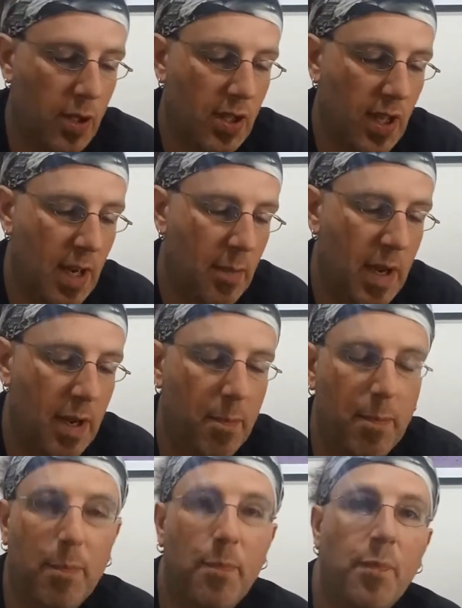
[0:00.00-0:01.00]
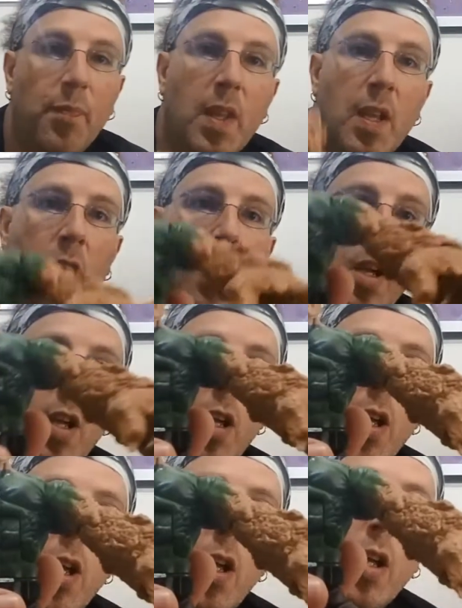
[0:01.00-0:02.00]
Sandman.
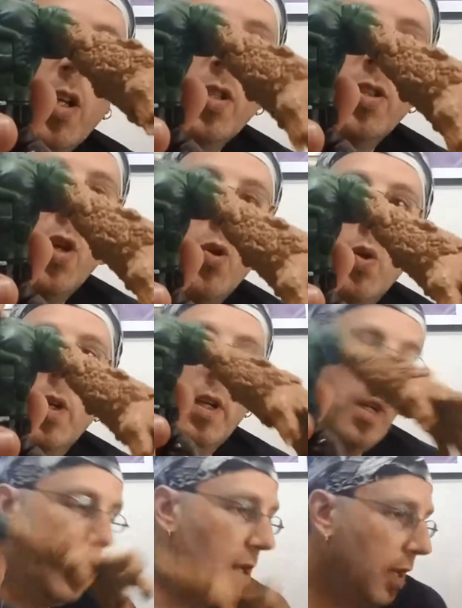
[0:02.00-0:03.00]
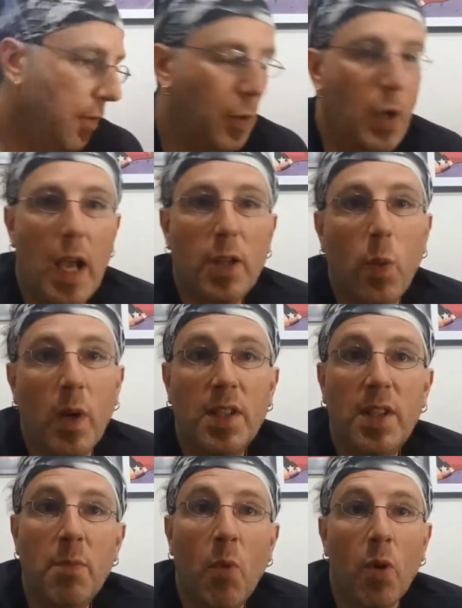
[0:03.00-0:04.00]
So, if you guys want to
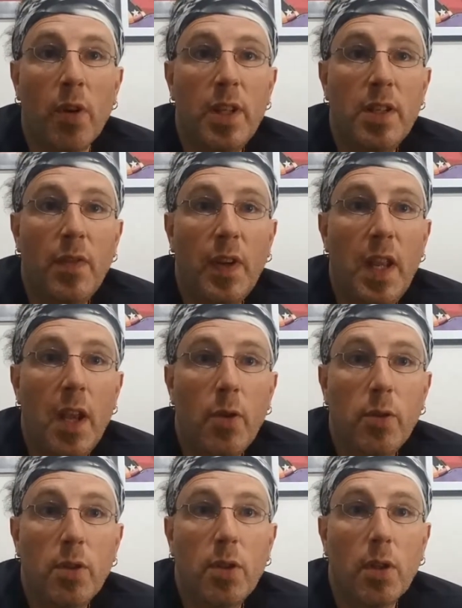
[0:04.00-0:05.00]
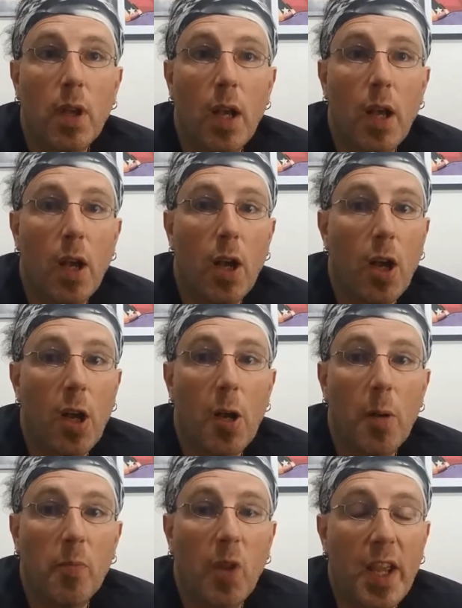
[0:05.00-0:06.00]
see more of these videos,
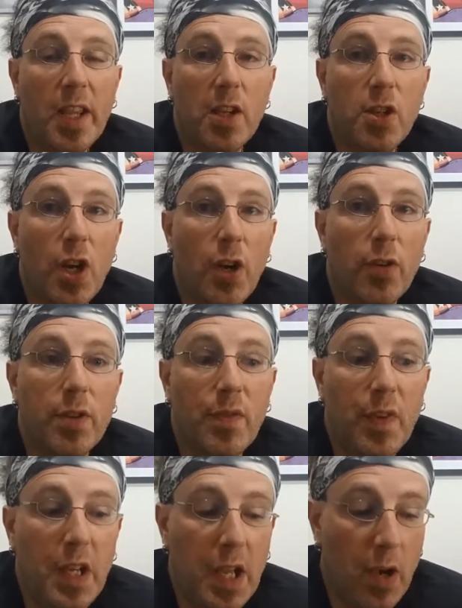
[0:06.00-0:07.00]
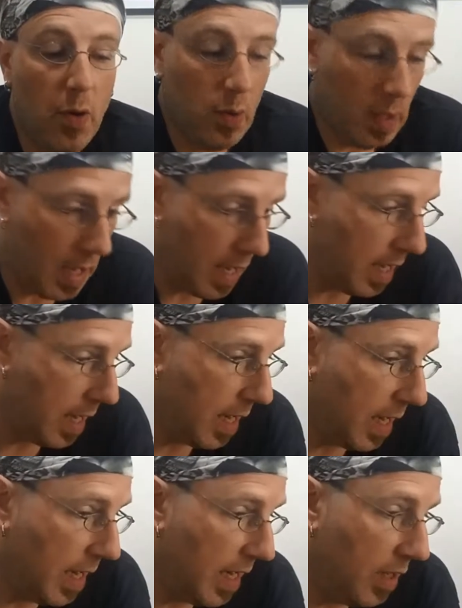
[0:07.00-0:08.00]
like and share this video,
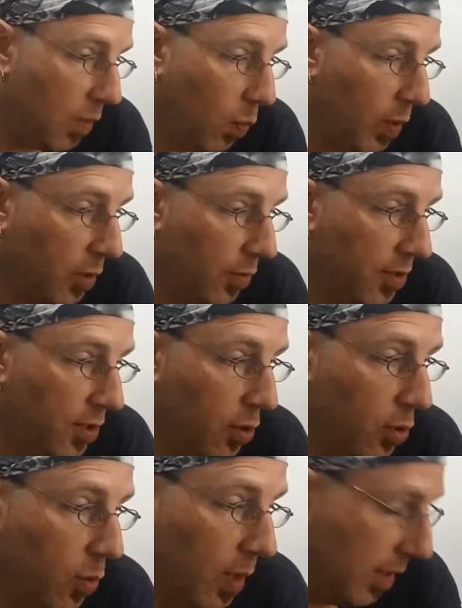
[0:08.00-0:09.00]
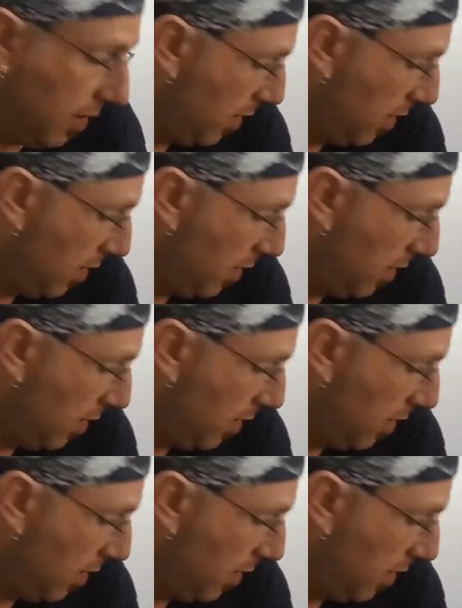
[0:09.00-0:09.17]
and we'll do